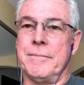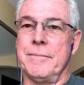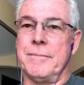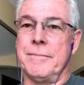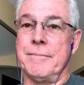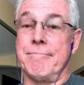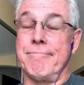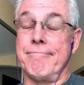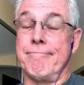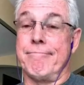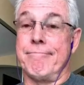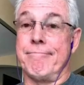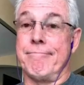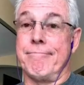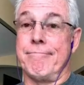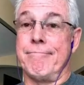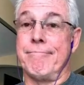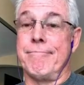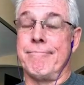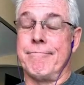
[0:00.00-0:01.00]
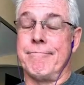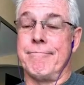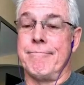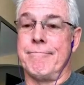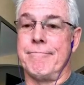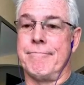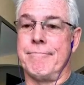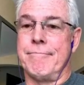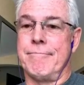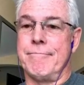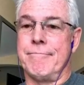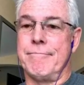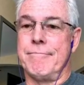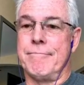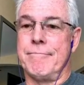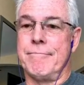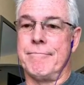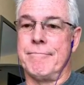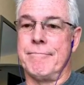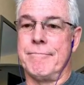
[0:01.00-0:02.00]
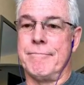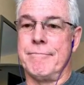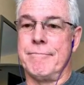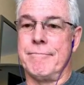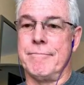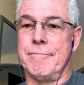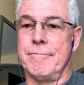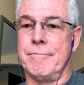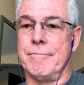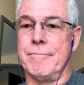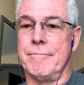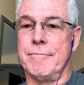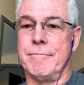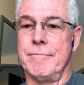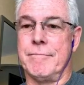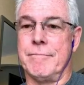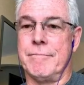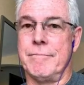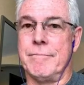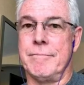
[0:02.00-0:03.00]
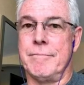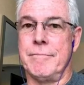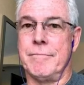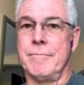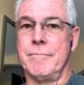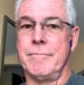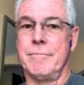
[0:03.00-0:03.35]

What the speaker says: The person shown says nothing.